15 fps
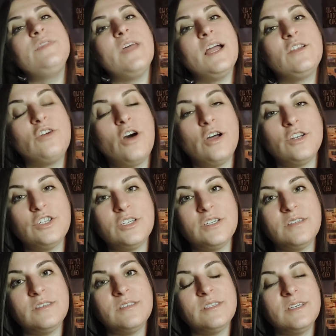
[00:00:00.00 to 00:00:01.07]
that
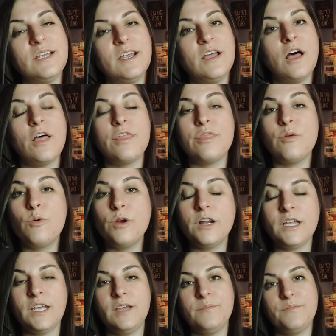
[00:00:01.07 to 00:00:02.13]
conscious
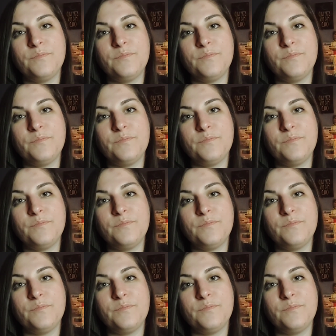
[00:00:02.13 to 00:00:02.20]
authority,